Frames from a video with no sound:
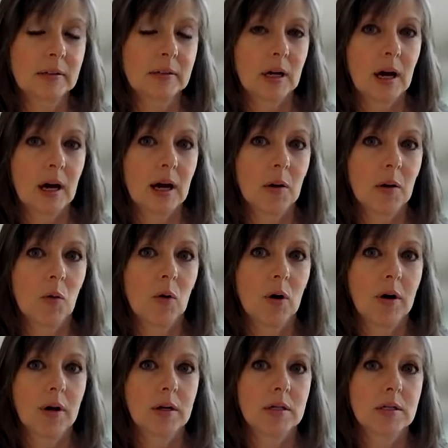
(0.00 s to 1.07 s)
I
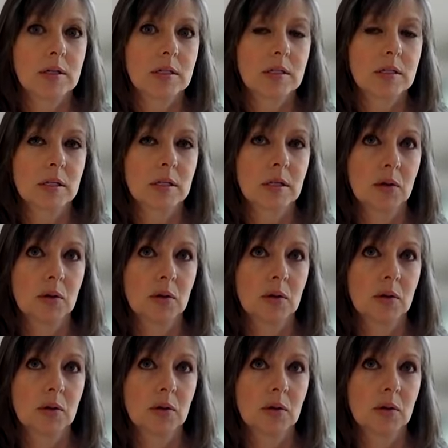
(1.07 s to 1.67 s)
was